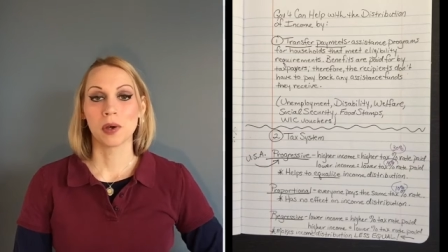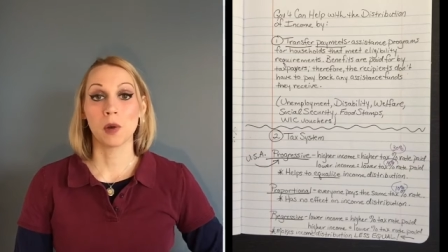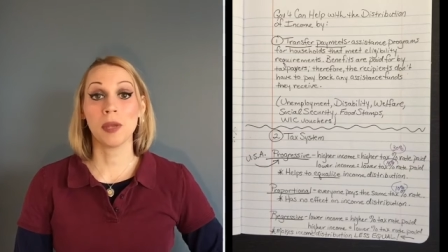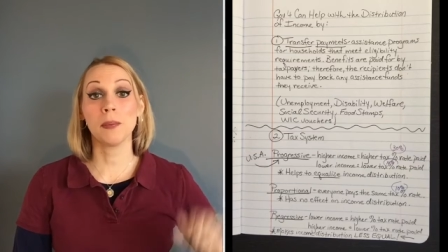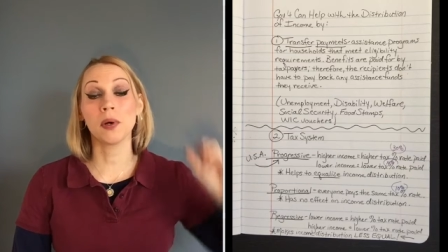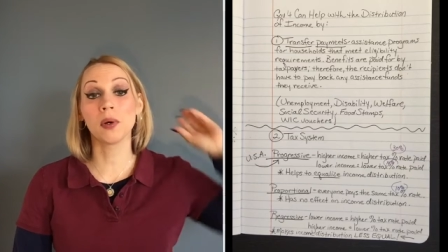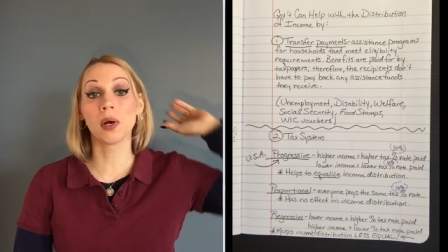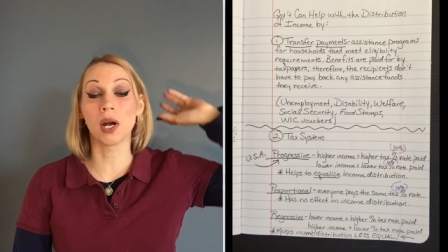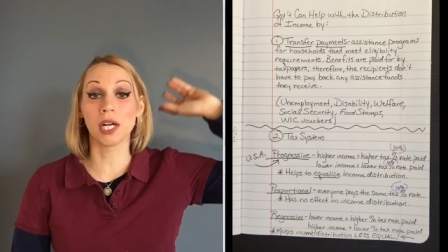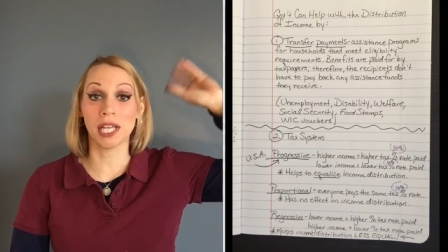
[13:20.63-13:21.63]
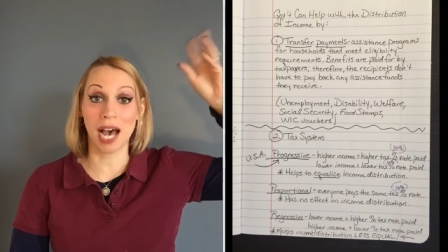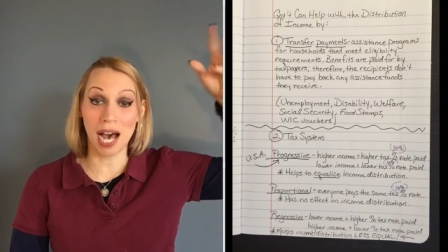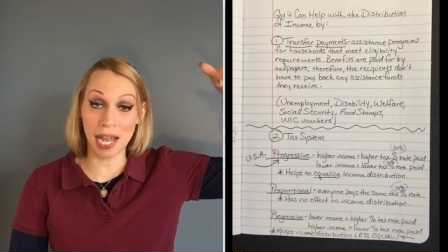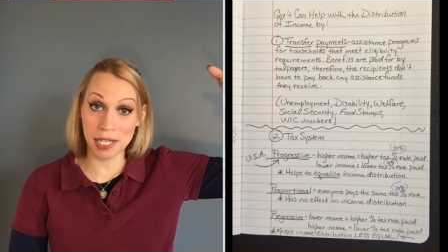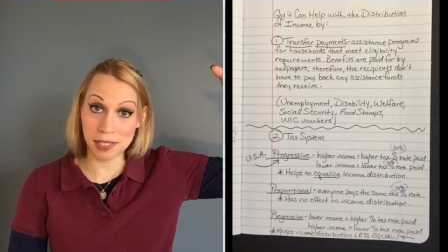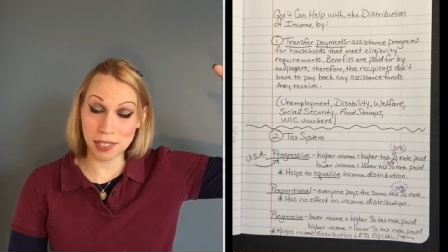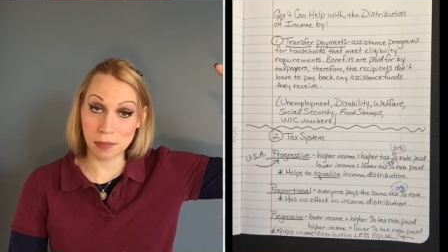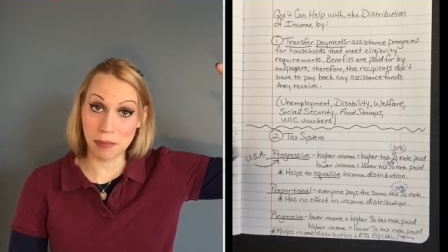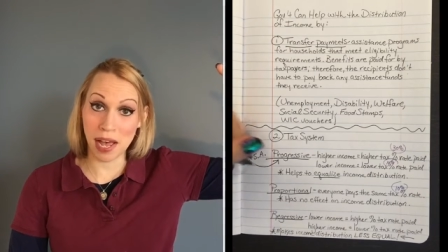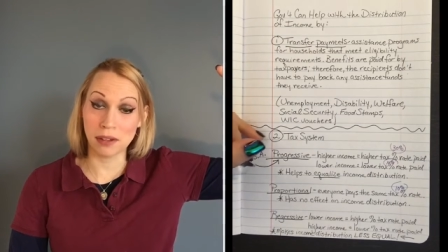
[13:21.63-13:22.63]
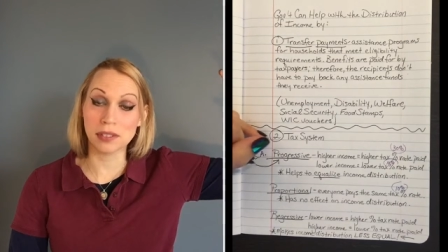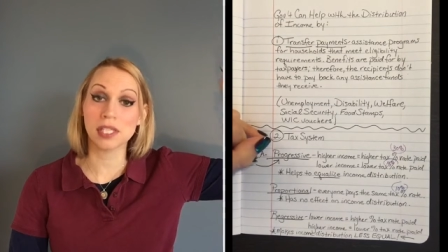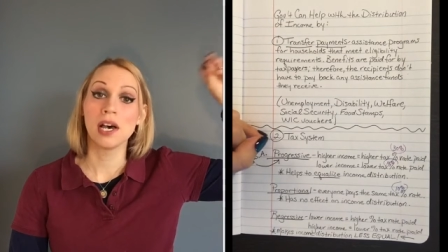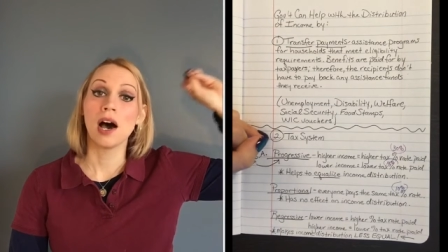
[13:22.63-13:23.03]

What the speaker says: where people who are earning highest amounts